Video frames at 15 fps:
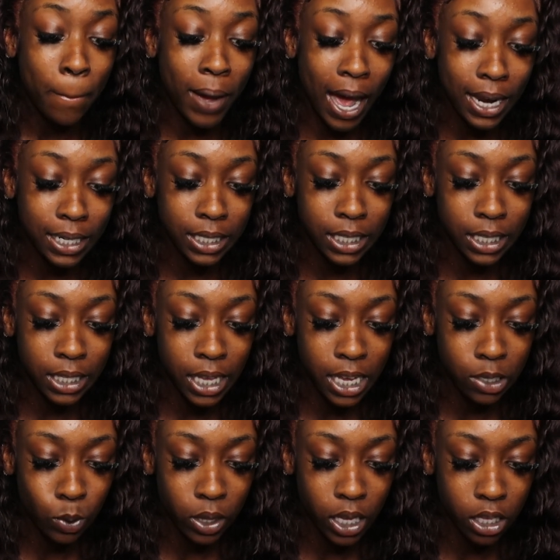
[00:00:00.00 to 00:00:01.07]
policy
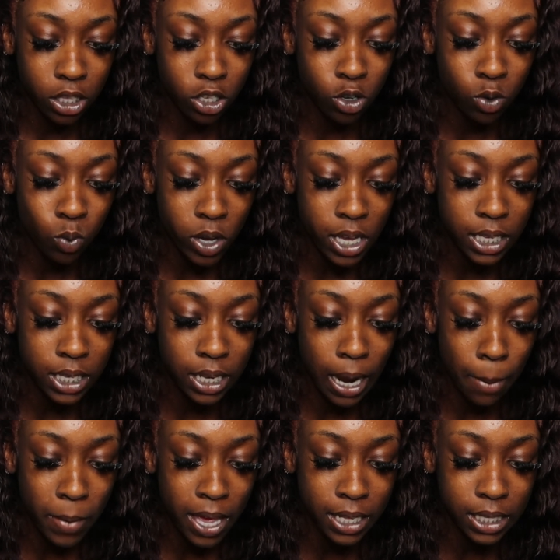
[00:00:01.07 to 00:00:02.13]
says within two weeks
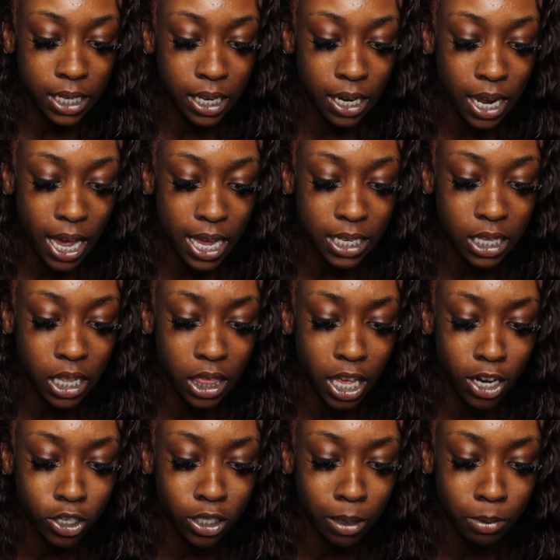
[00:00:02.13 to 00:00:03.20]
and i'm at 10 days then
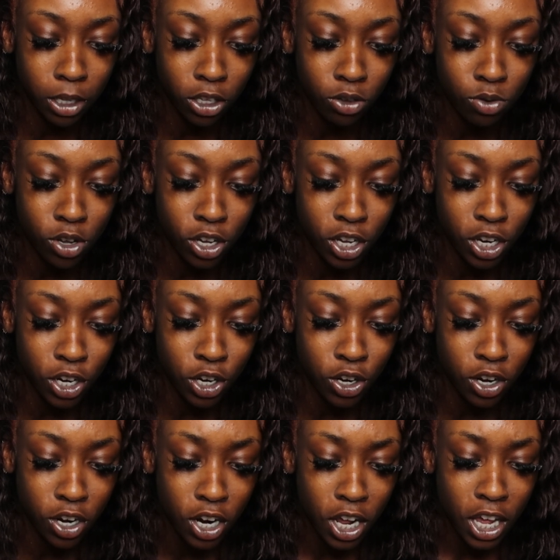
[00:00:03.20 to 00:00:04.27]
there's something you could
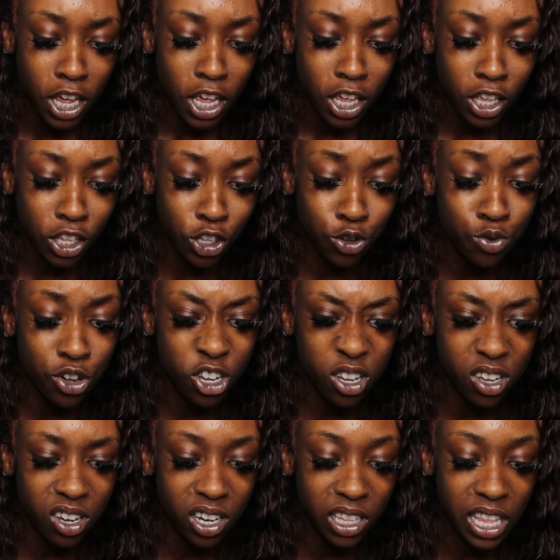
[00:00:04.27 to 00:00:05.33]
you
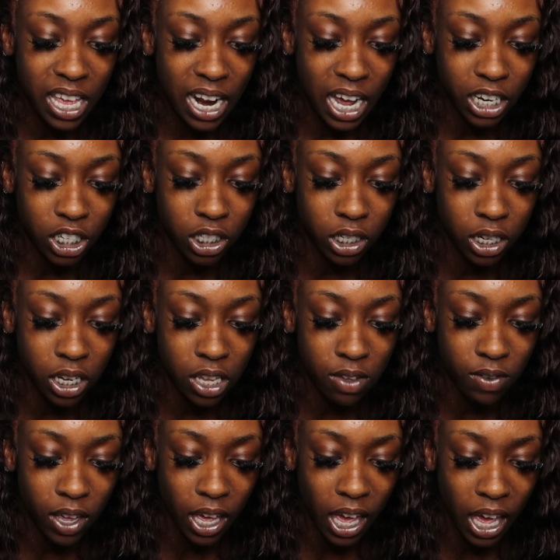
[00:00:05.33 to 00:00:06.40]
could that i shouldn't
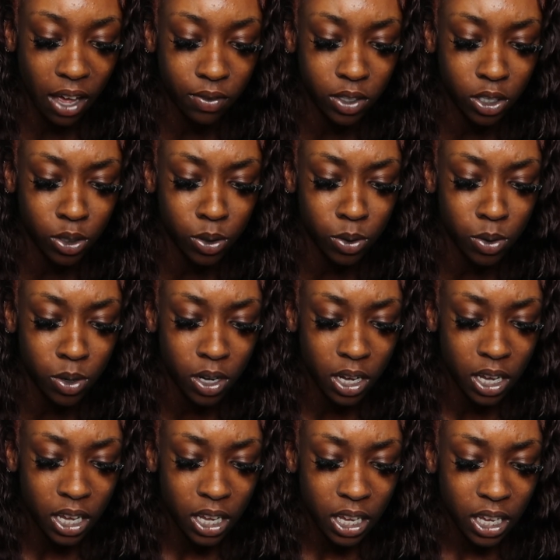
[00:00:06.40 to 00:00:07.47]
even have to
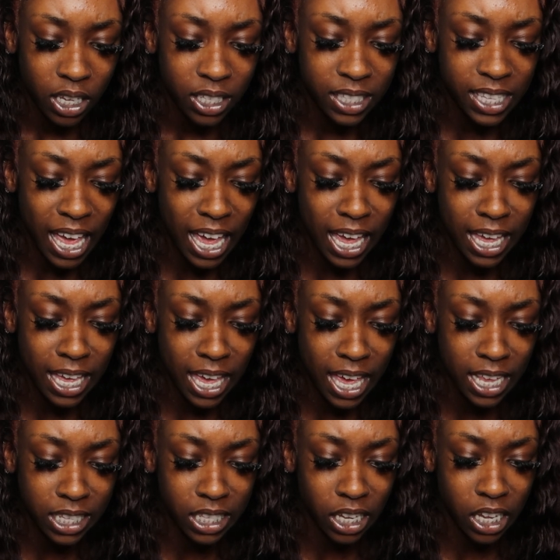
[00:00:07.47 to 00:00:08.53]
saying
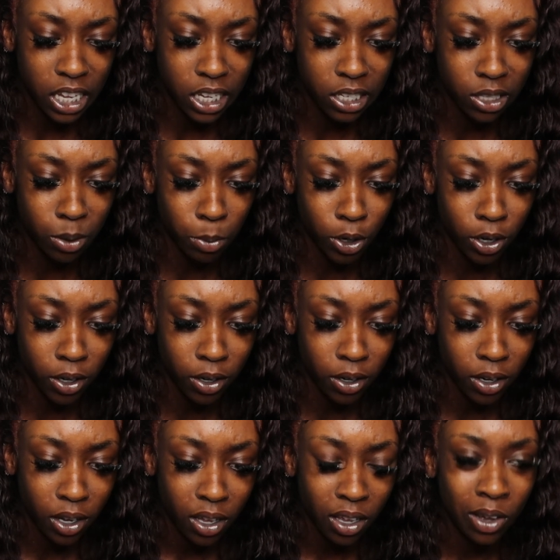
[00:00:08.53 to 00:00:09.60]
as a customer
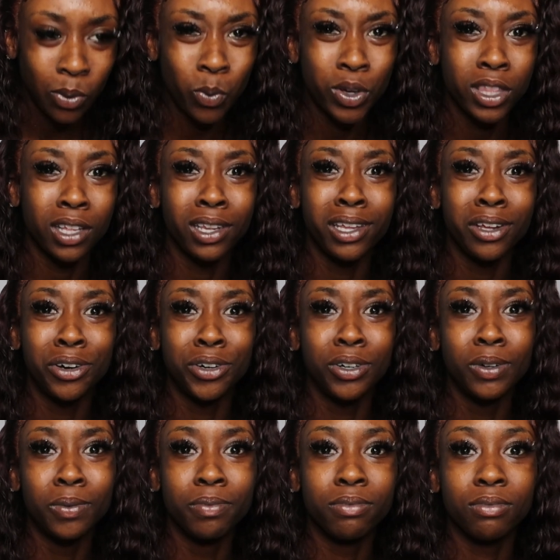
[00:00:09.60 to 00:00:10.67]
with the
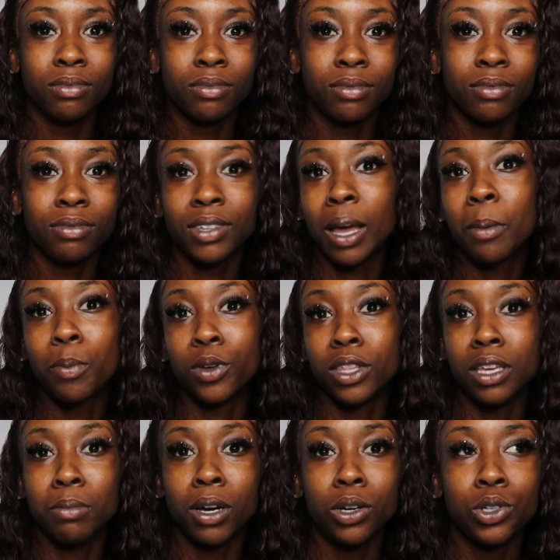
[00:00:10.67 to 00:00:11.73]
little i'm gonna
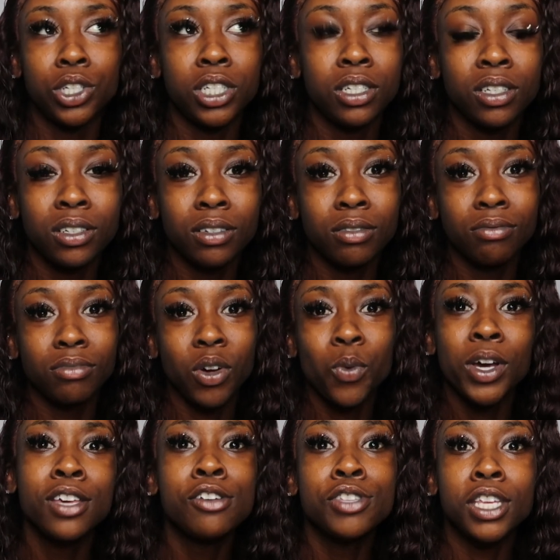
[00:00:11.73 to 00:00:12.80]
put the emoji
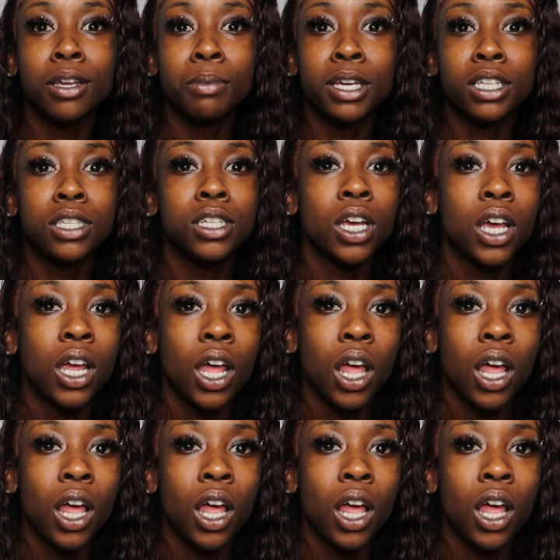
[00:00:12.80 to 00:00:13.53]
well you see Missy?